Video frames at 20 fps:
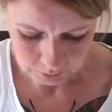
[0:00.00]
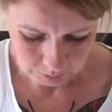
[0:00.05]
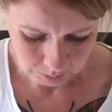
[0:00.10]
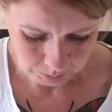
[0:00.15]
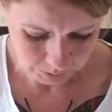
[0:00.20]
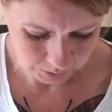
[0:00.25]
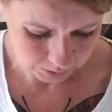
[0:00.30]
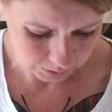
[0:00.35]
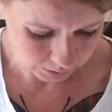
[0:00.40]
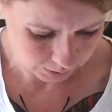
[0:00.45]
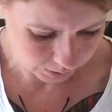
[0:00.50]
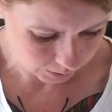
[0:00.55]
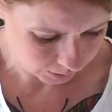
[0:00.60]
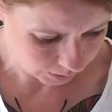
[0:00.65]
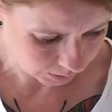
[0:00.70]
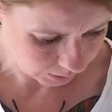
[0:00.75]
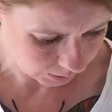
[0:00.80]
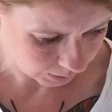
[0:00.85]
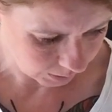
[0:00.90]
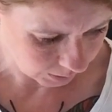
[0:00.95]
But
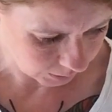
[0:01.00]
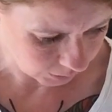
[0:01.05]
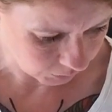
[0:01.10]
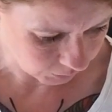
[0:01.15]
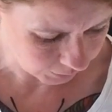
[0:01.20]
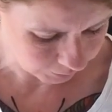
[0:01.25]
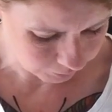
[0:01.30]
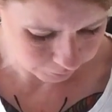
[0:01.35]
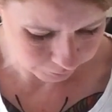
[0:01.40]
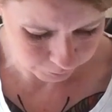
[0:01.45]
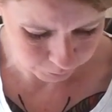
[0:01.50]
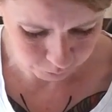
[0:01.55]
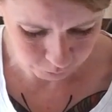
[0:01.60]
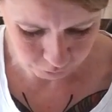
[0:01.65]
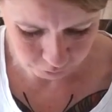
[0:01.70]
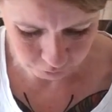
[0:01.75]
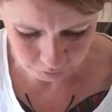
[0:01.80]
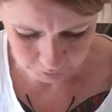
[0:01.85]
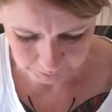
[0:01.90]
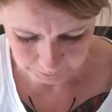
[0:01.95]
I got it
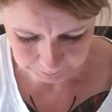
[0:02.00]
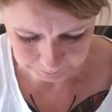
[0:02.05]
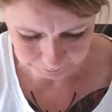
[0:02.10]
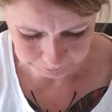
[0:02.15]
for